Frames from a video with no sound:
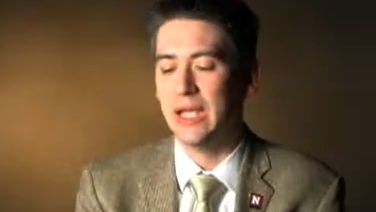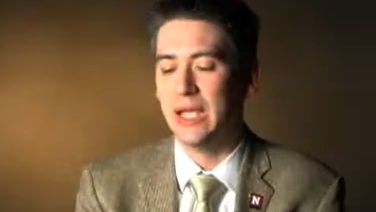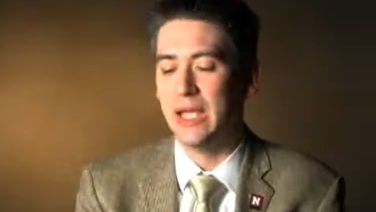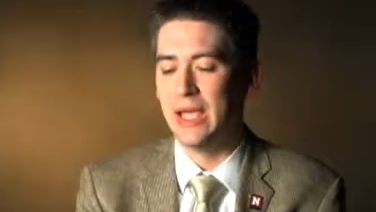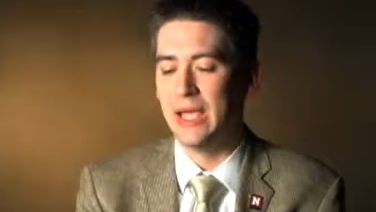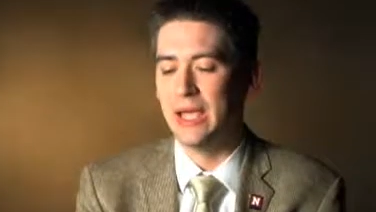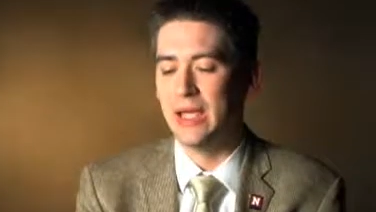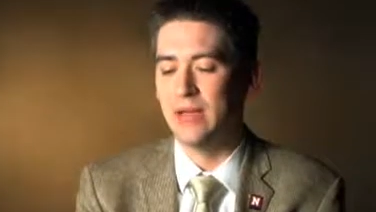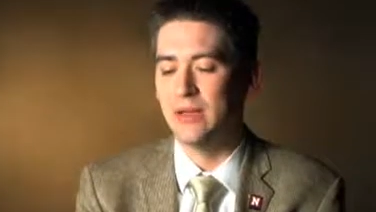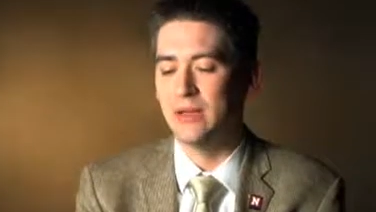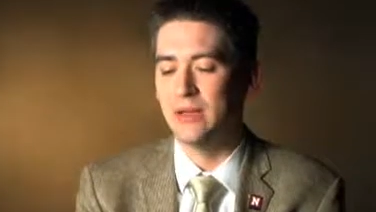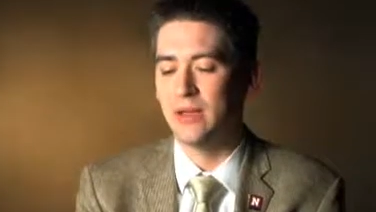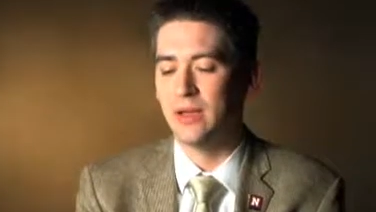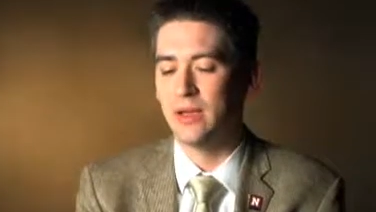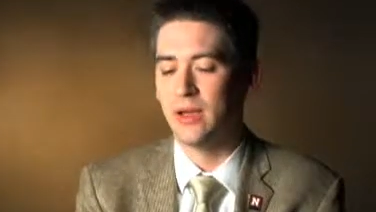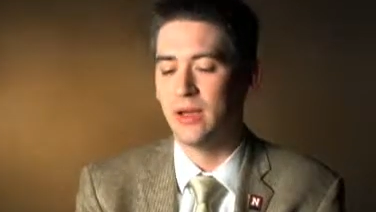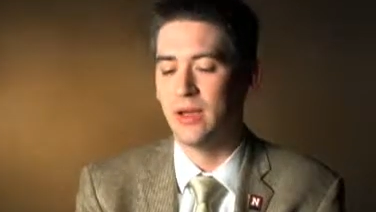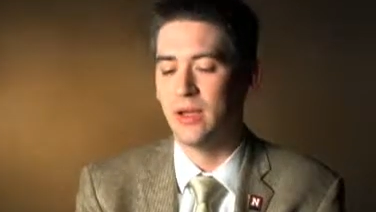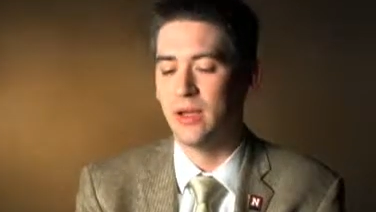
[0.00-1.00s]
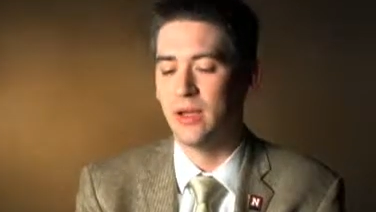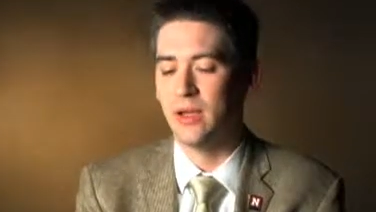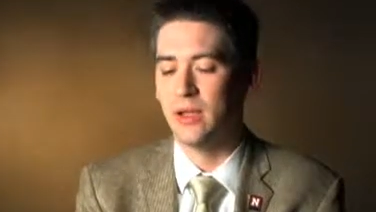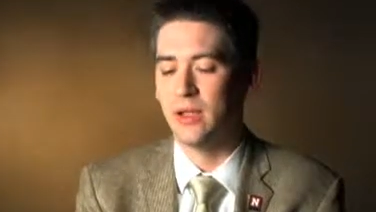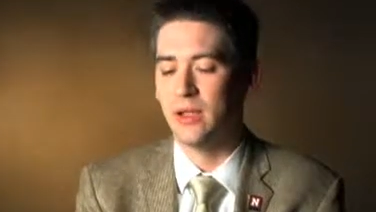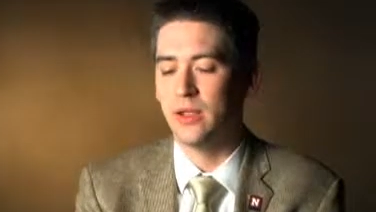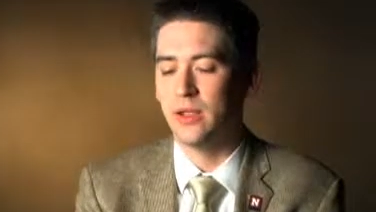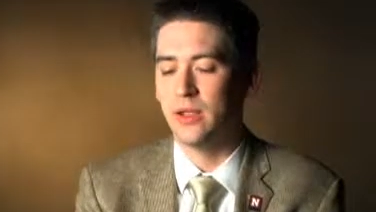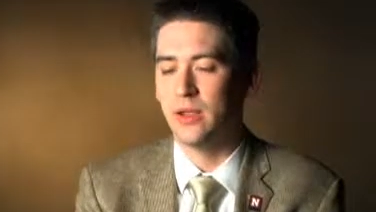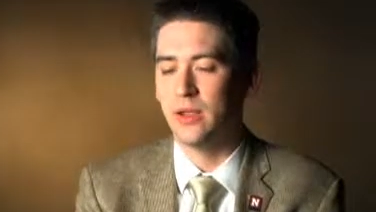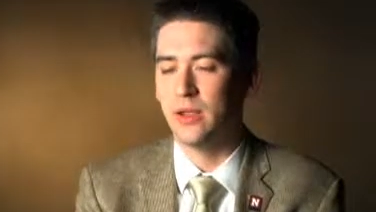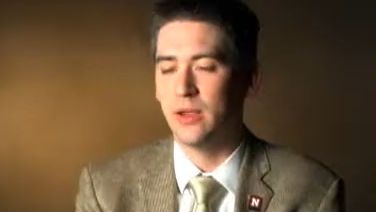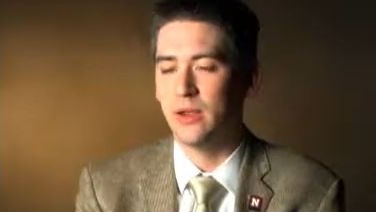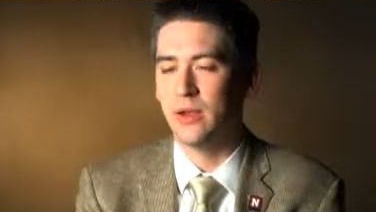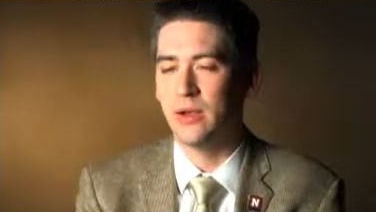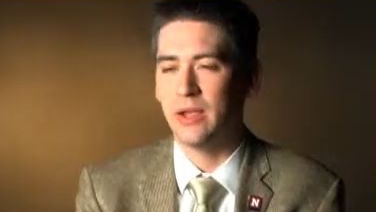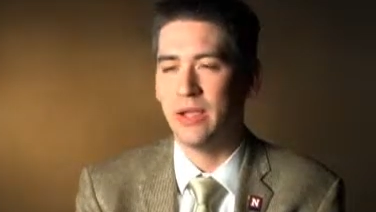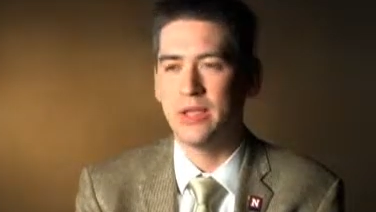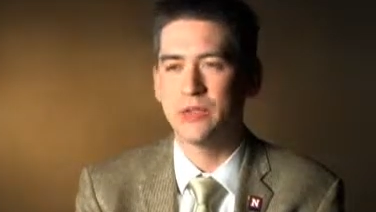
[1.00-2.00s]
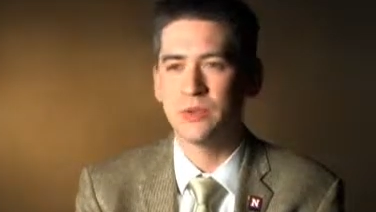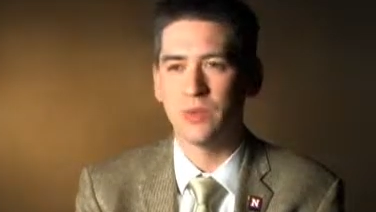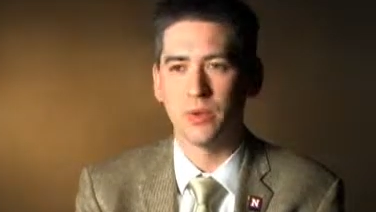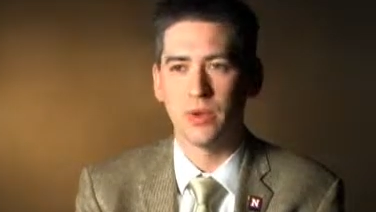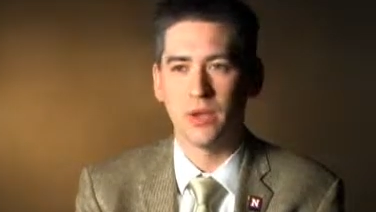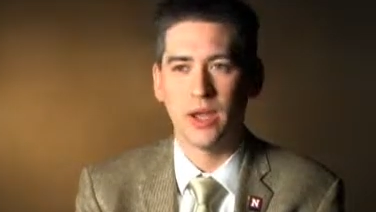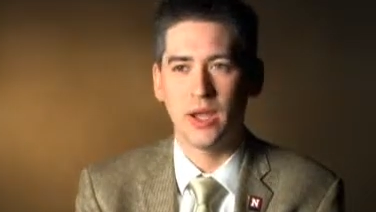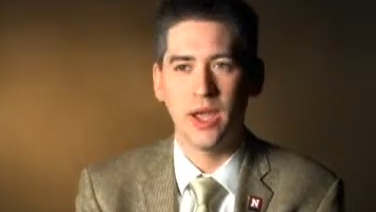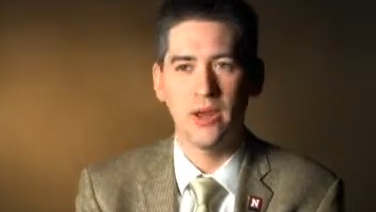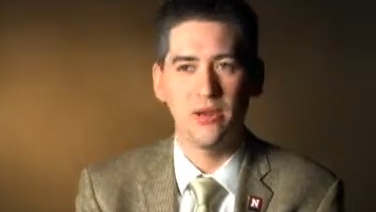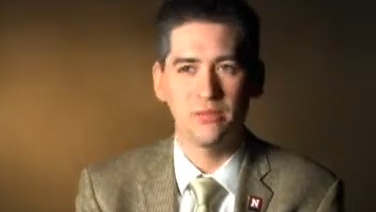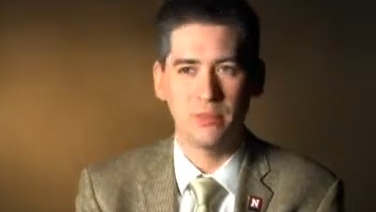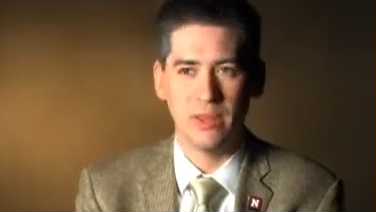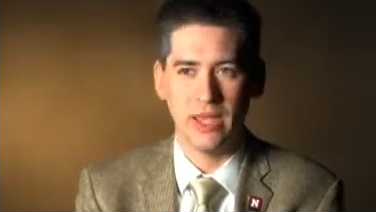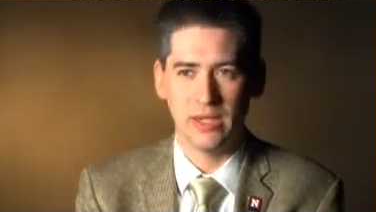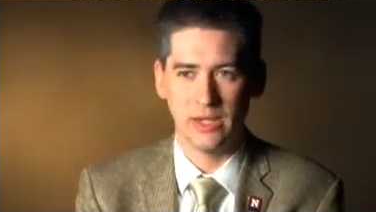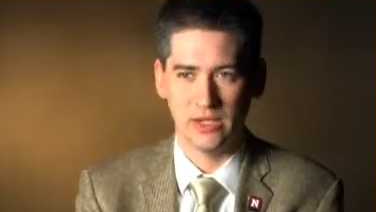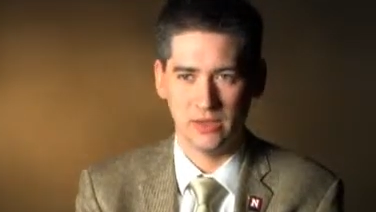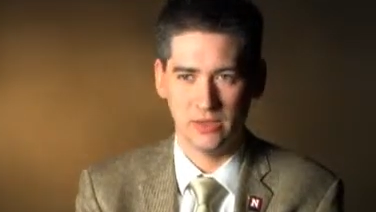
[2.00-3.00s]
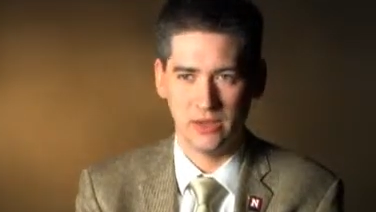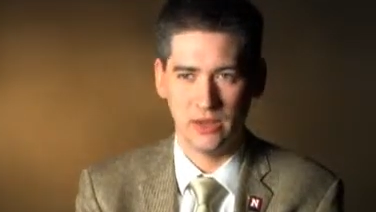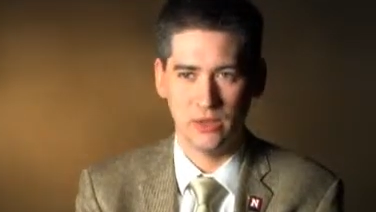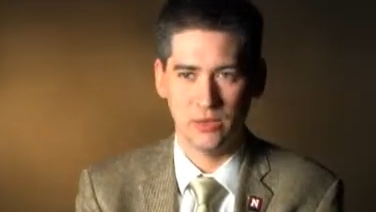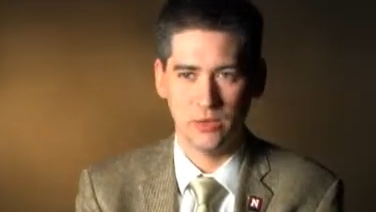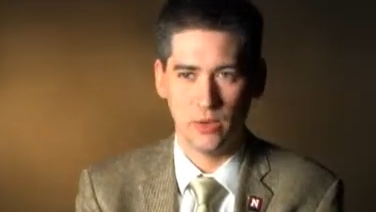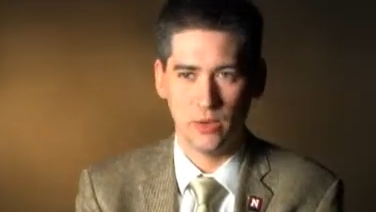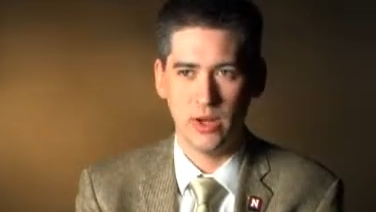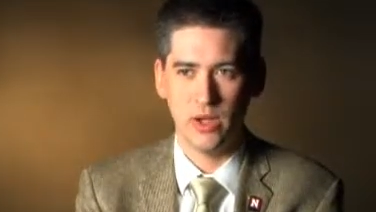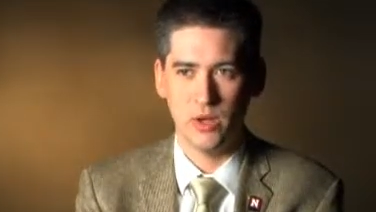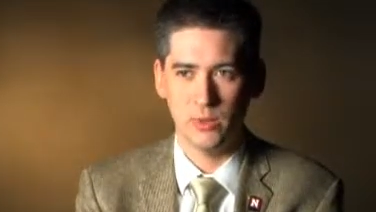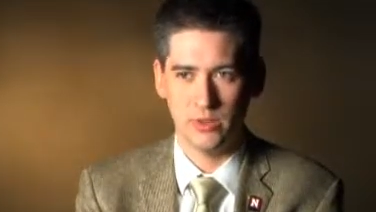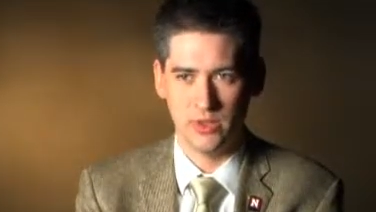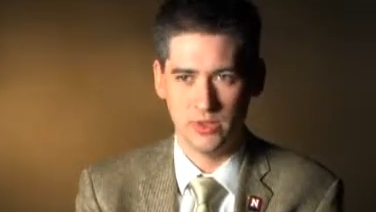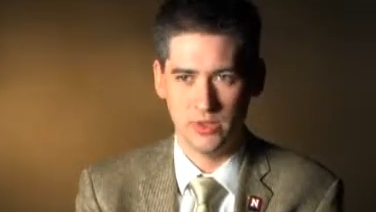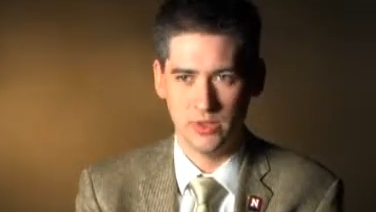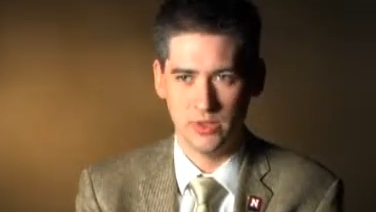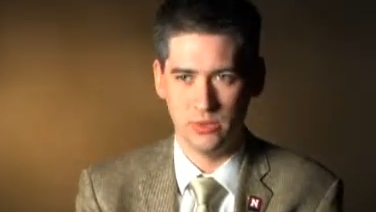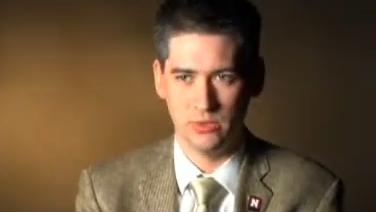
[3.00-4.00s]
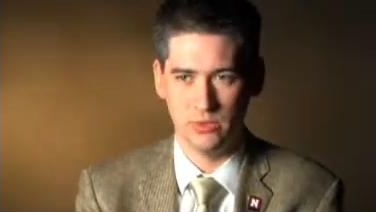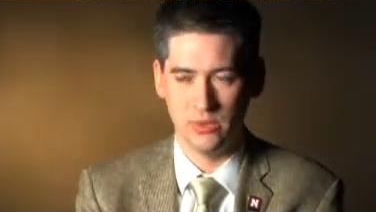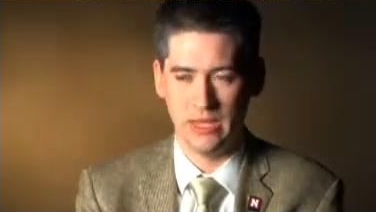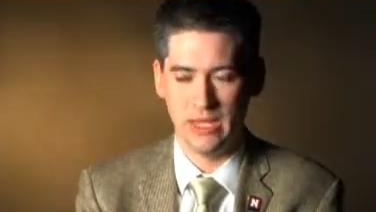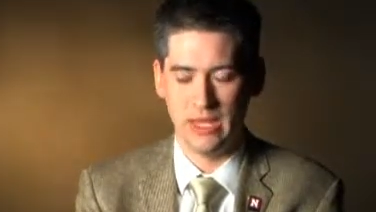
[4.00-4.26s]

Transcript: And her aides were kind of panicked. They didn't quite know what to do.